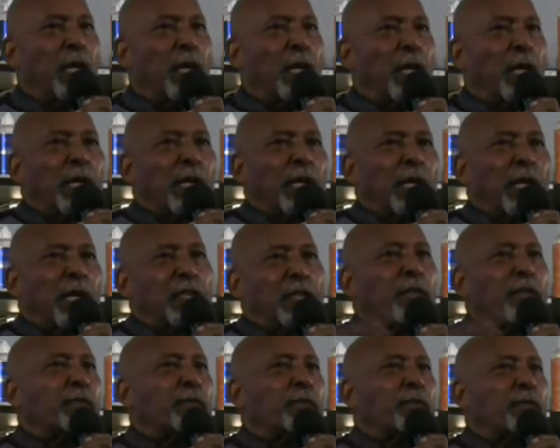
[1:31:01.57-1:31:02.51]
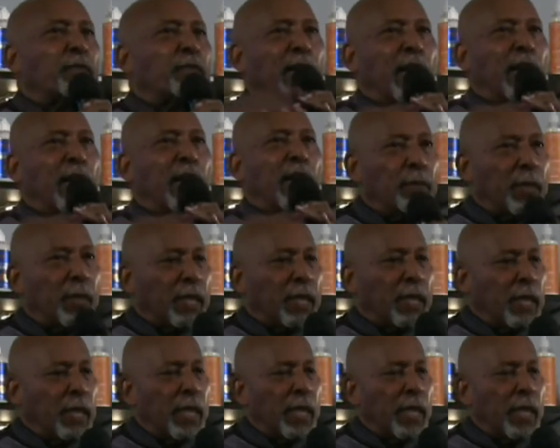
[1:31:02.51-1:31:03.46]
a tit for tat argument
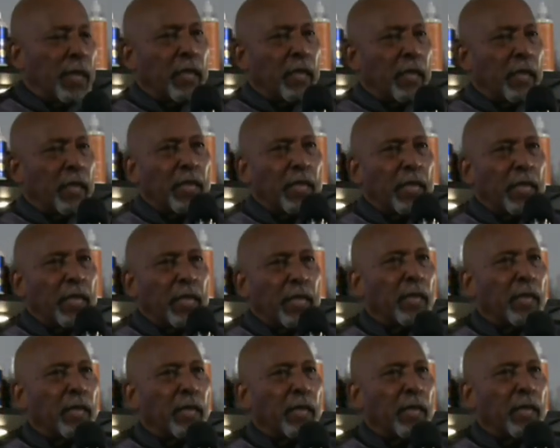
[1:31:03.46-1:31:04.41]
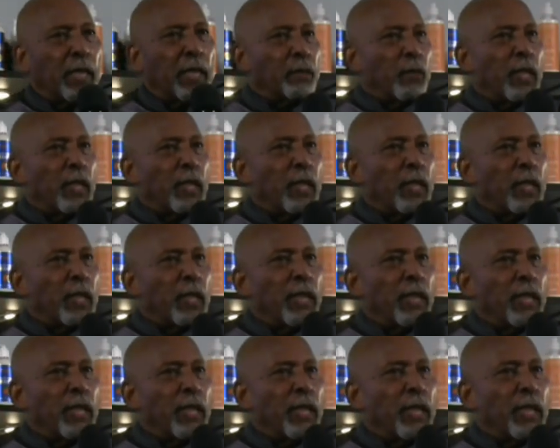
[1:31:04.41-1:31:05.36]
in the media when they should have
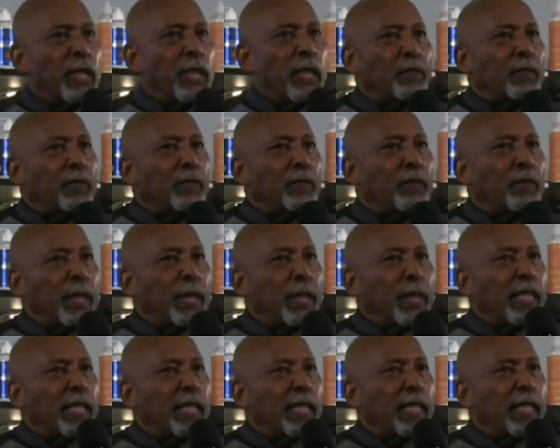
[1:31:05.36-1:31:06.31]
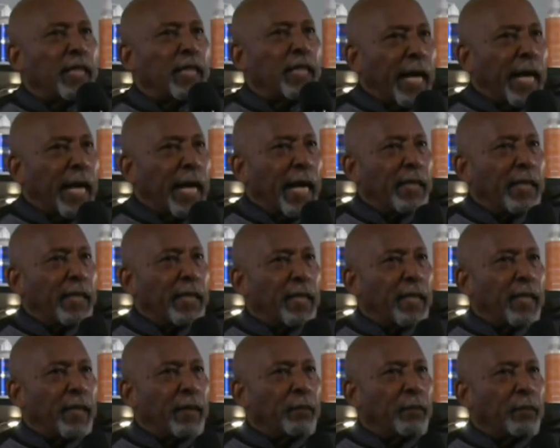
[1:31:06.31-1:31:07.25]
never played into that.
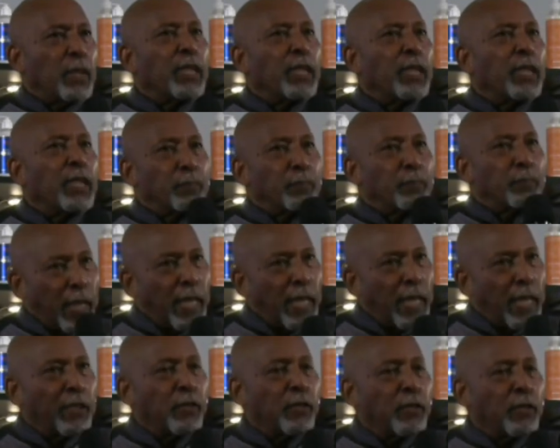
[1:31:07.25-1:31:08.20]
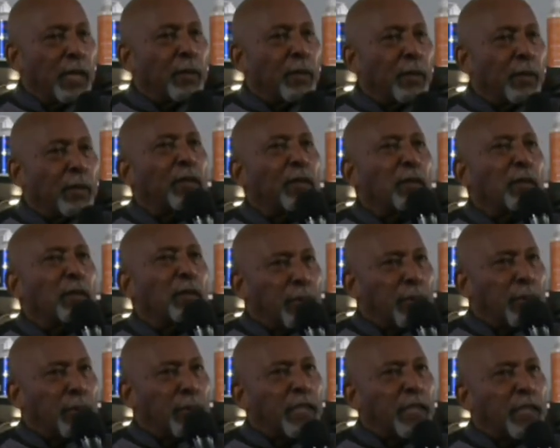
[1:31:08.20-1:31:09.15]
But they played into it, and Malcolm played
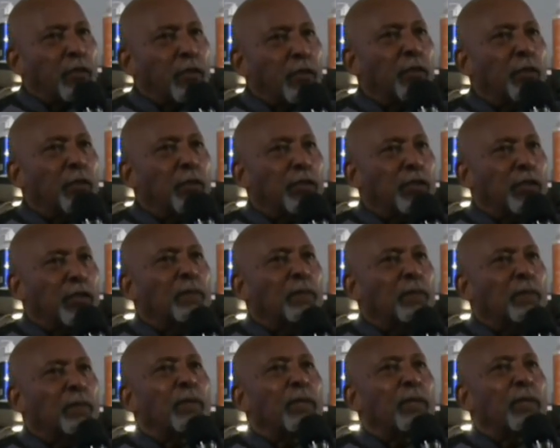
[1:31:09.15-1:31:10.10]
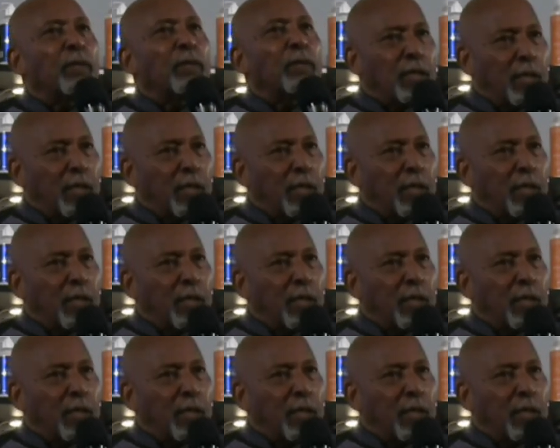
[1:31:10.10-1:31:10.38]
into it to some degree himself.